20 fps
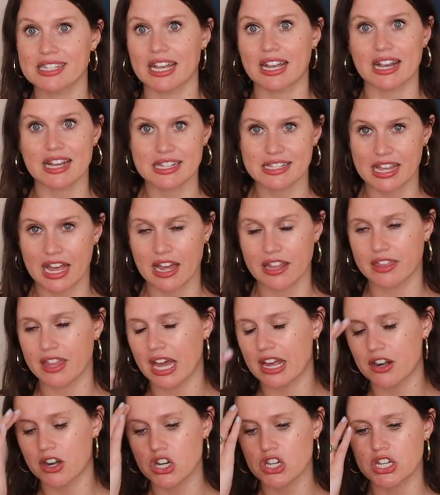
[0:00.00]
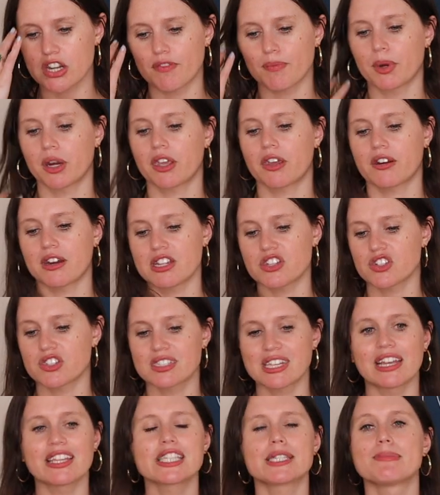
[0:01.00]
Like I said, the energy of Mercury
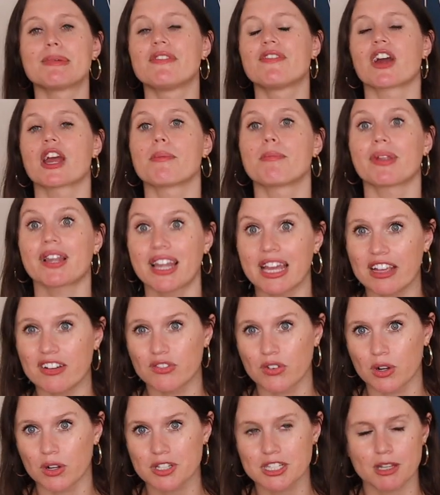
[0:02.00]
just tends to be very playful.